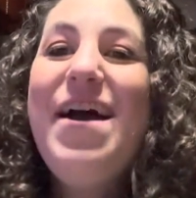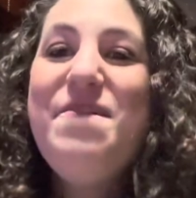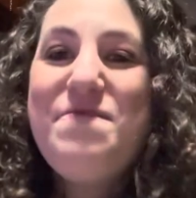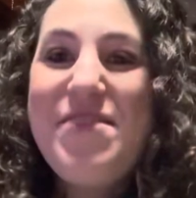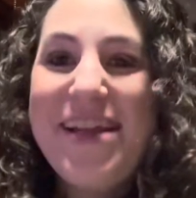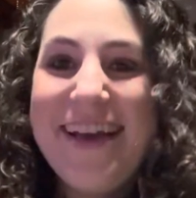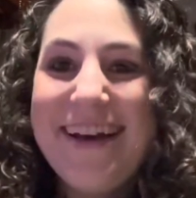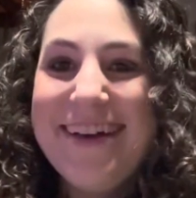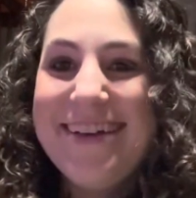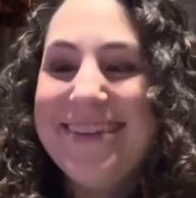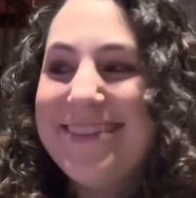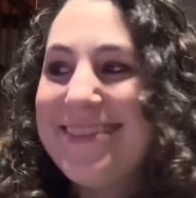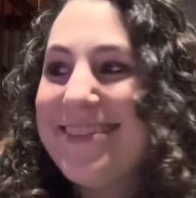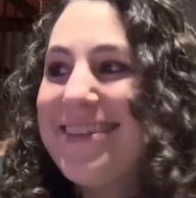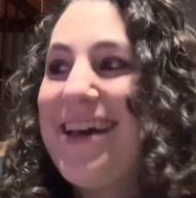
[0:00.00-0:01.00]

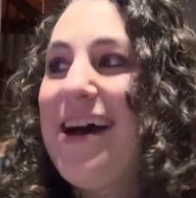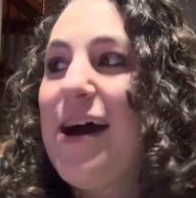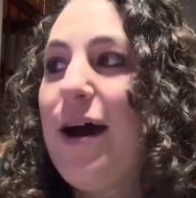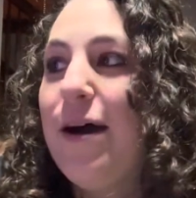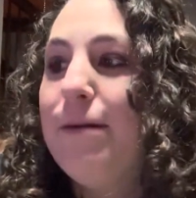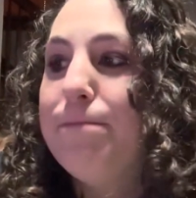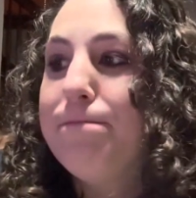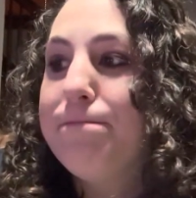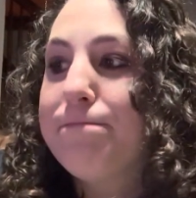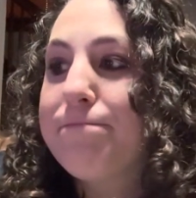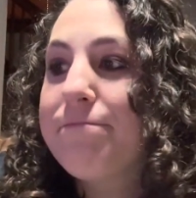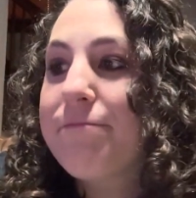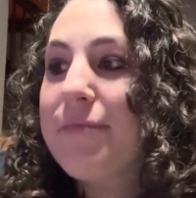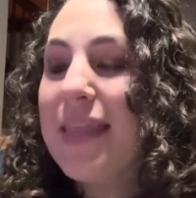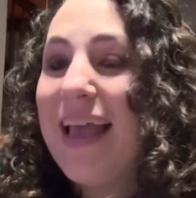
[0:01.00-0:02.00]
Because
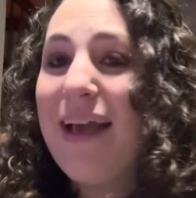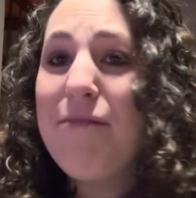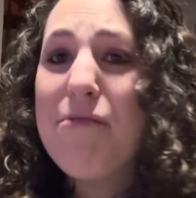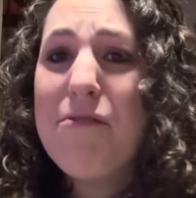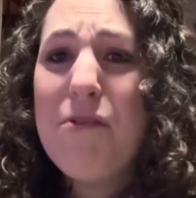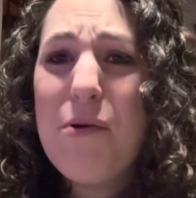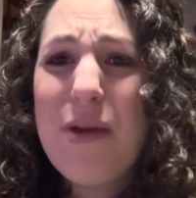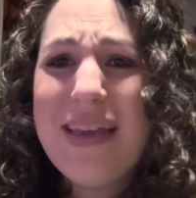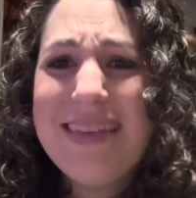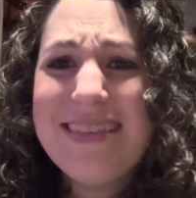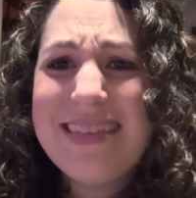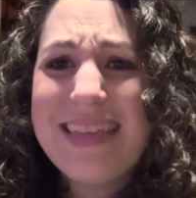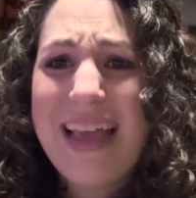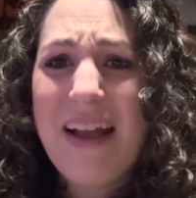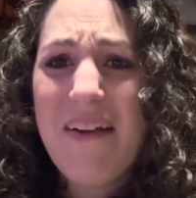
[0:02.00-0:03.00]
FFOing is
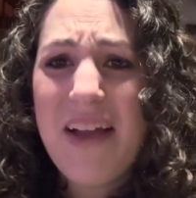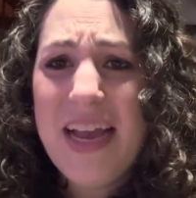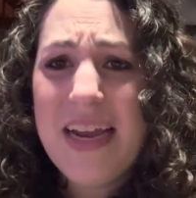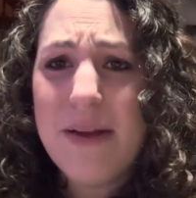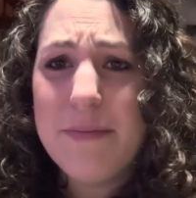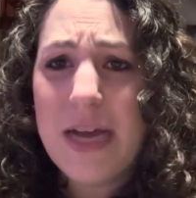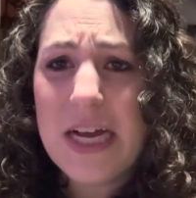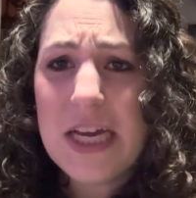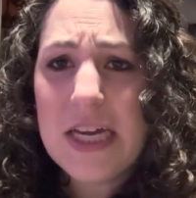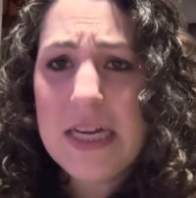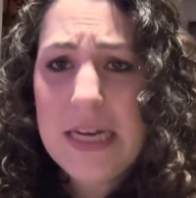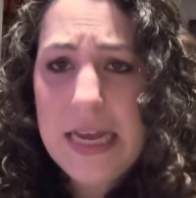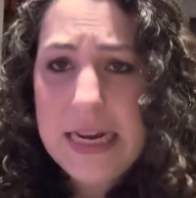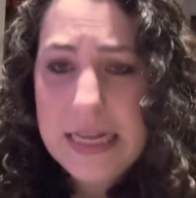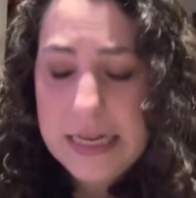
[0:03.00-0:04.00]
scary and I'm not
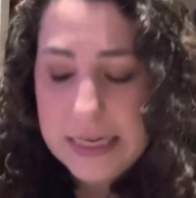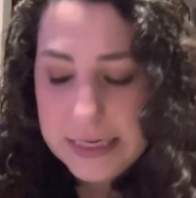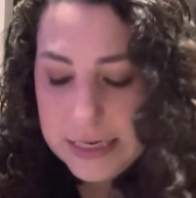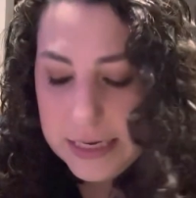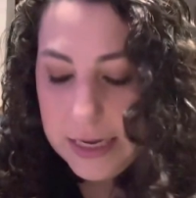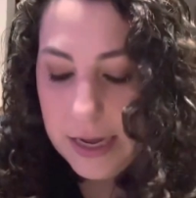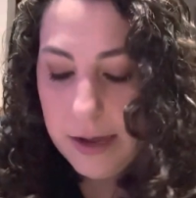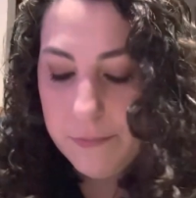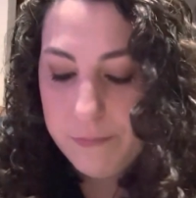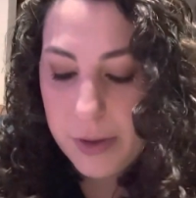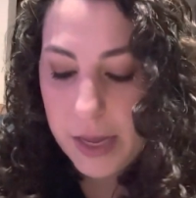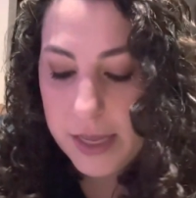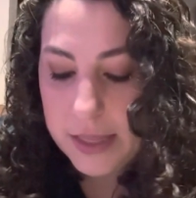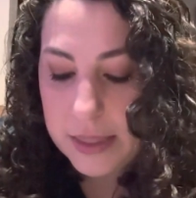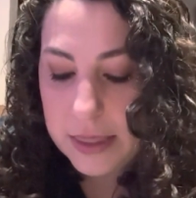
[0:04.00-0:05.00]
good at it,
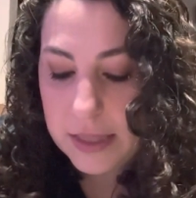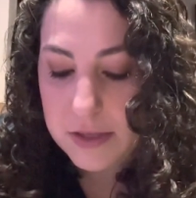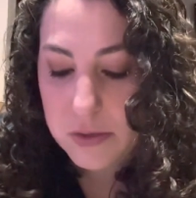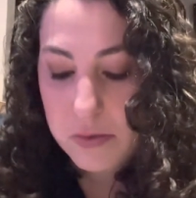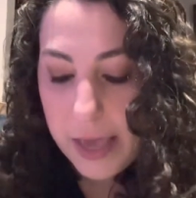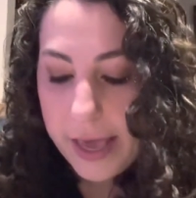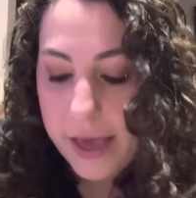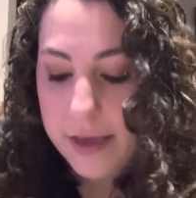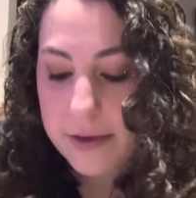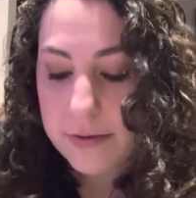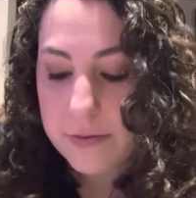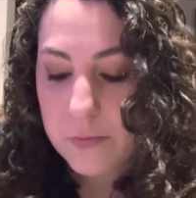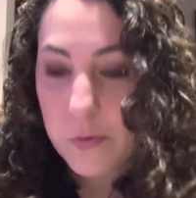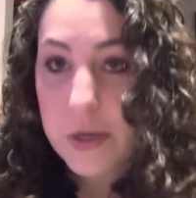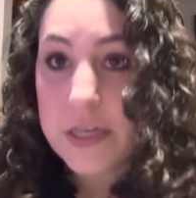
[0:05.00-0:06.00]
but that's okay.
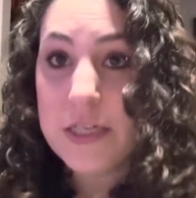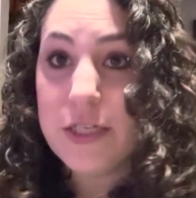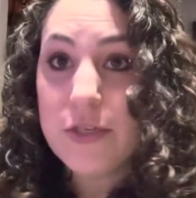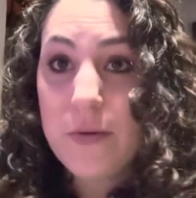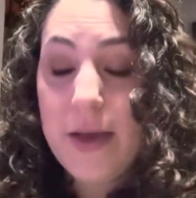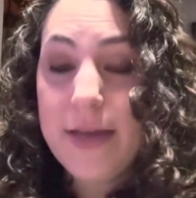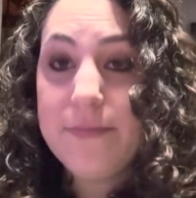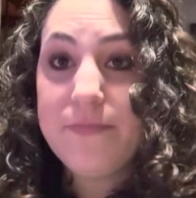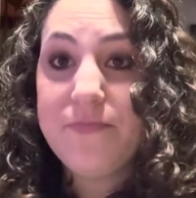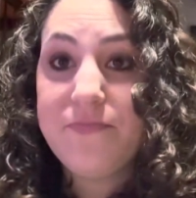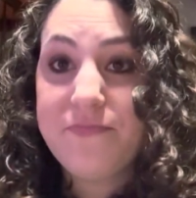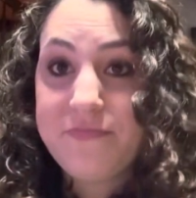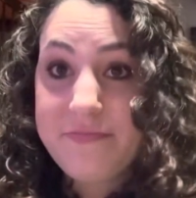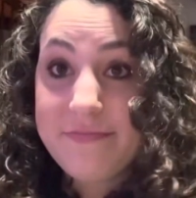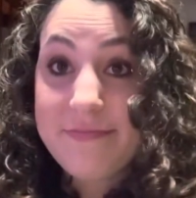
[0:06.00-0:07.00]
We're gonna do it,
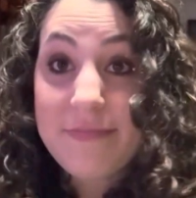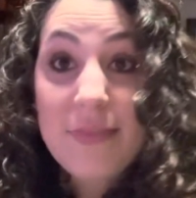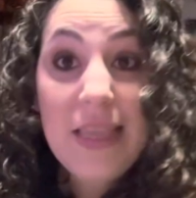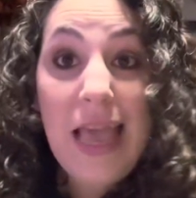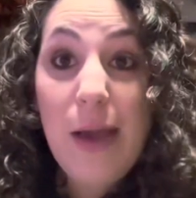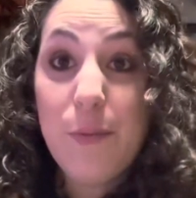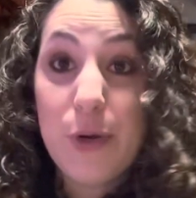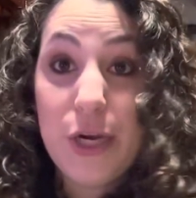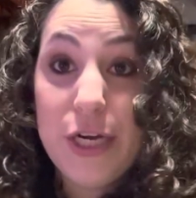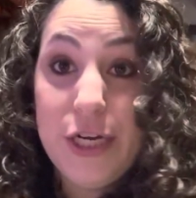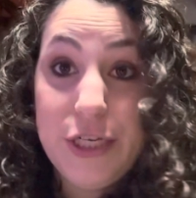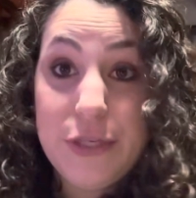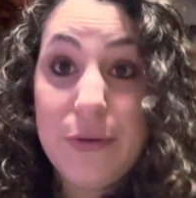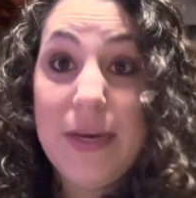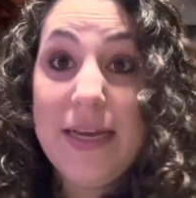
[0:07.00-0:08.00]
and we're gonna
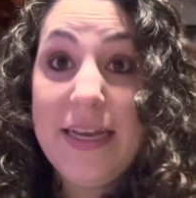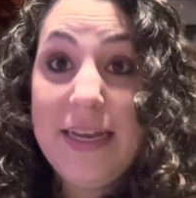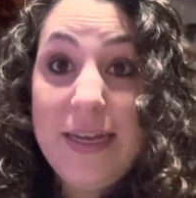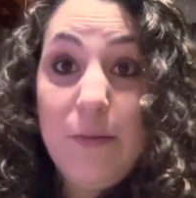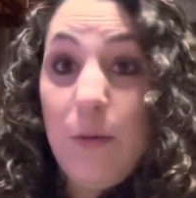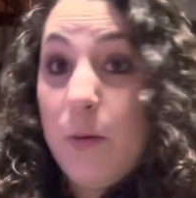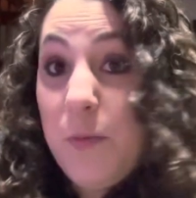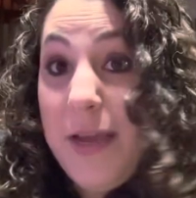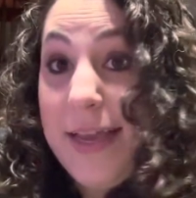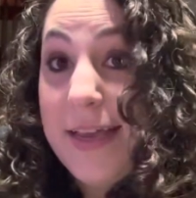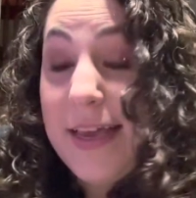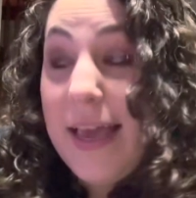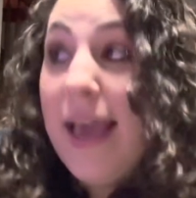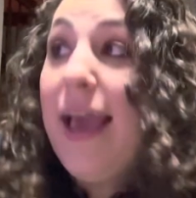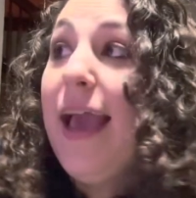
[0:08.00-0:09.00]
do it in 1
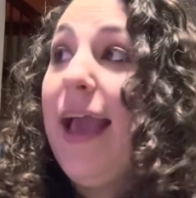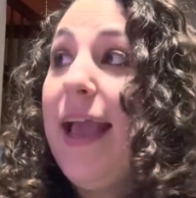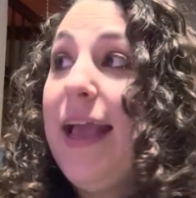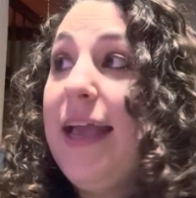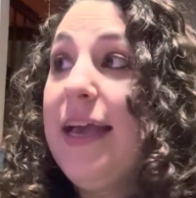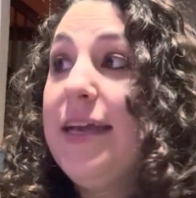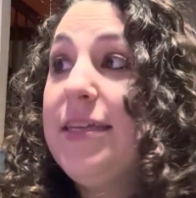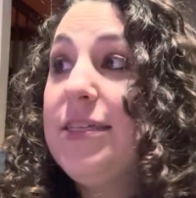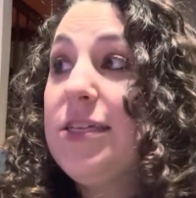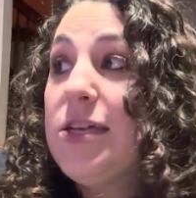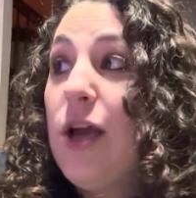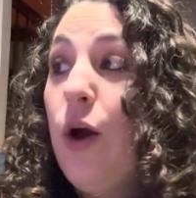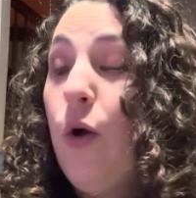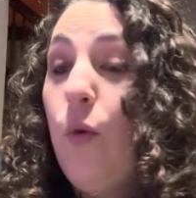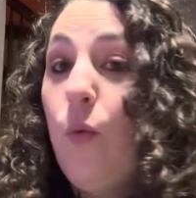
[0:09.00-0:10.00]
week, and
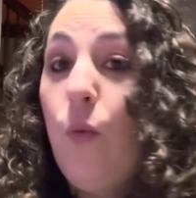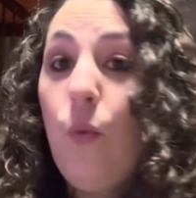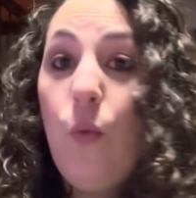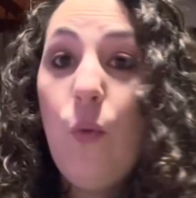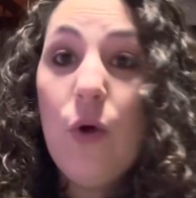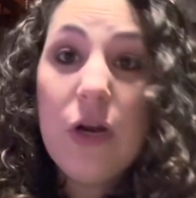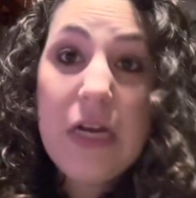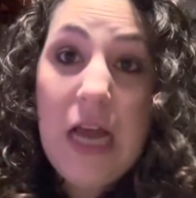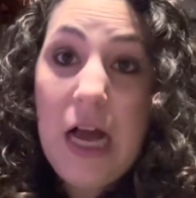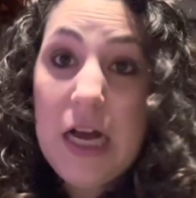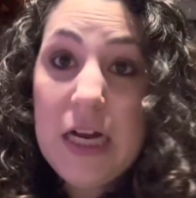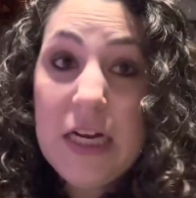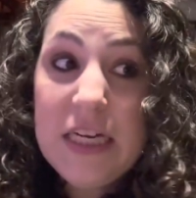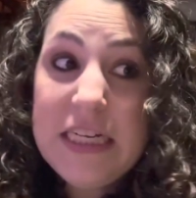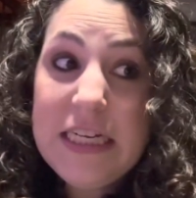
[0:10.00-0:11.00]
we're
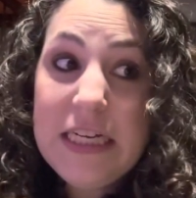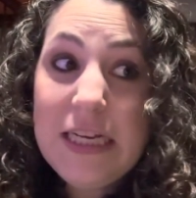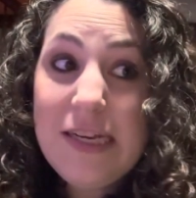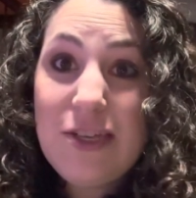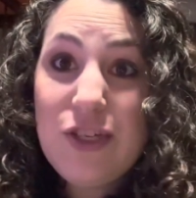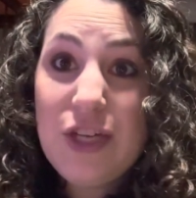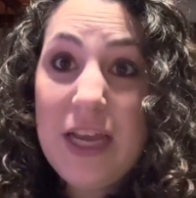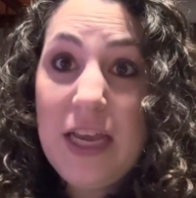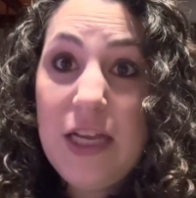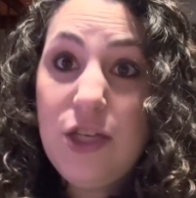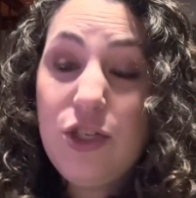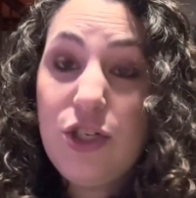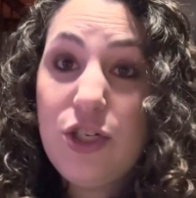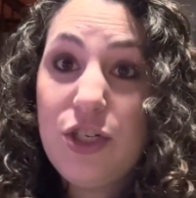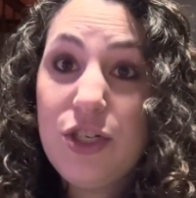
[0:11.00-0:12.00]
not gonna
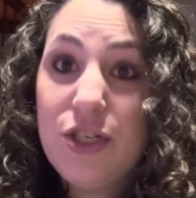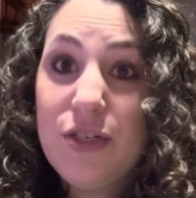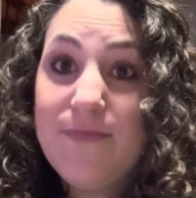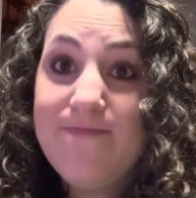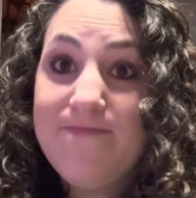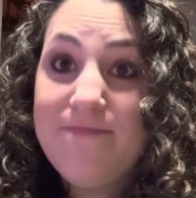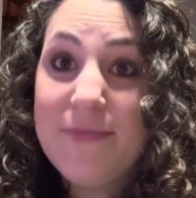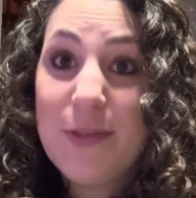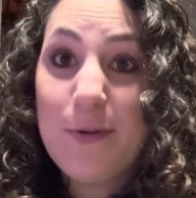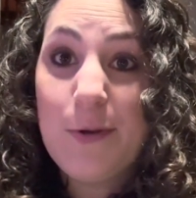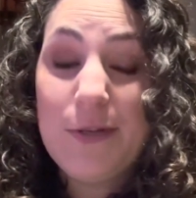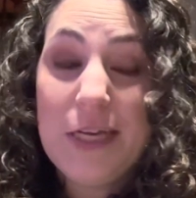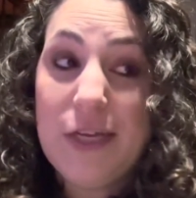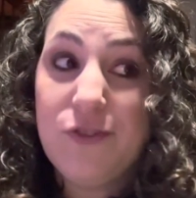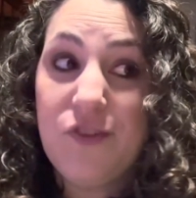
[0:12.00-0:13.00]
change the
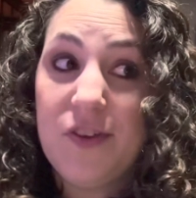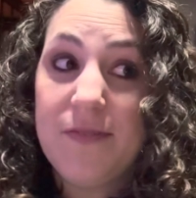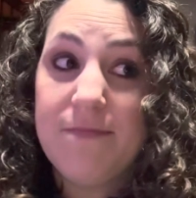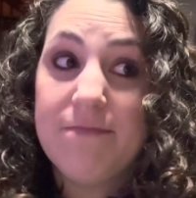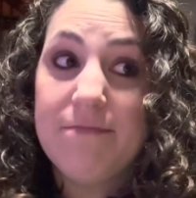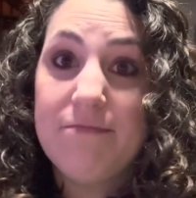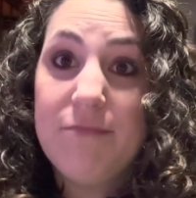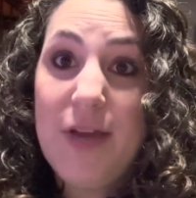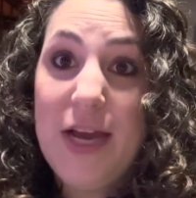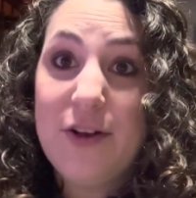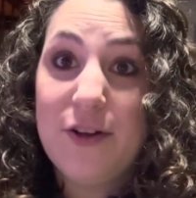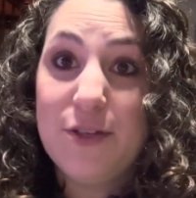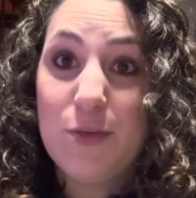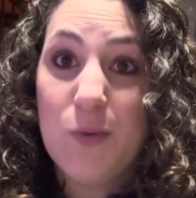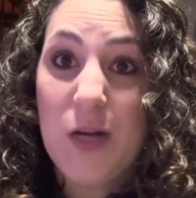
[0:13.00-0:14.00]
rotation at
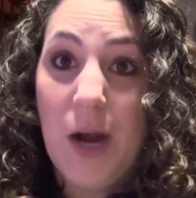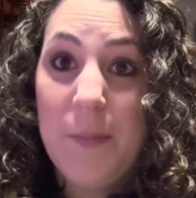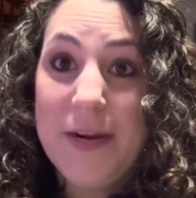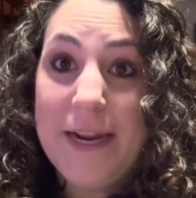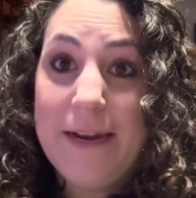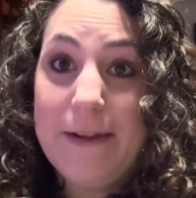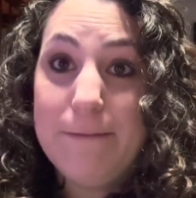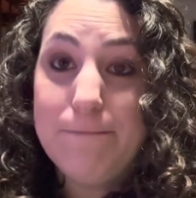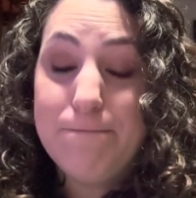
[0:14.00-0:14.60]
all to accommodate it.